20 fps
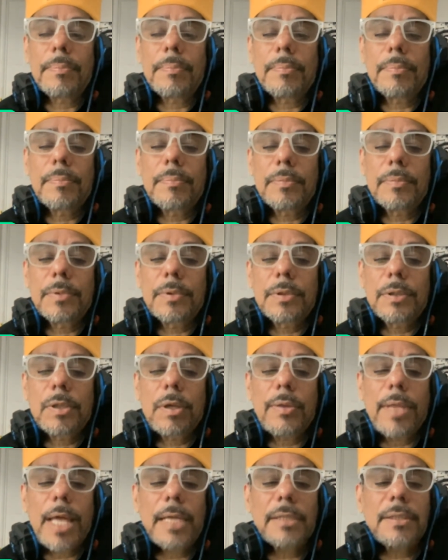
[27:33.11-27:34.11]

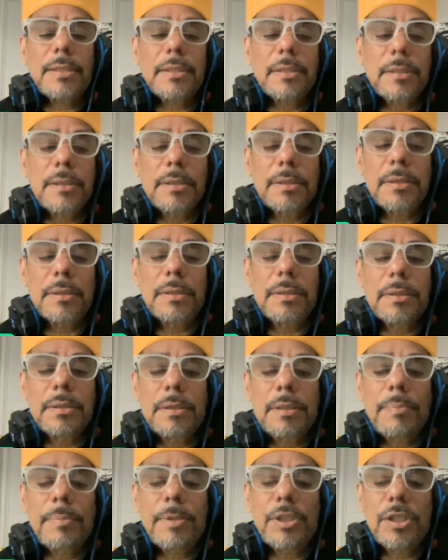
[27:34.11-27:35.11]
So that's
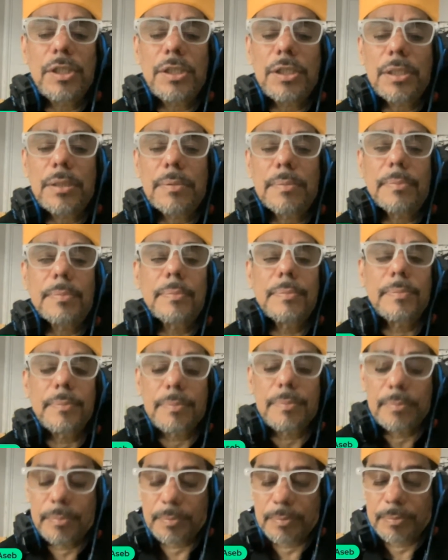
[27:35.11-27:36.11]
the magician.
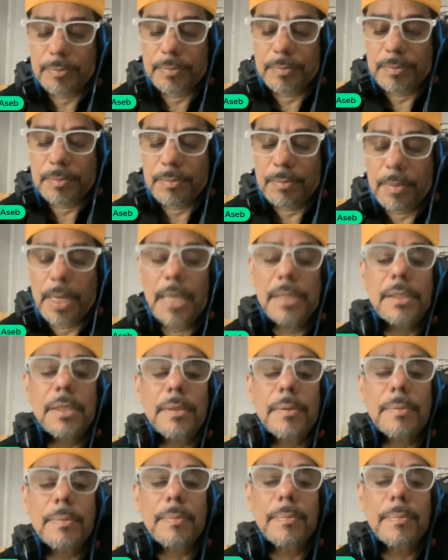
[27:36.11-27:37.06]
Magic.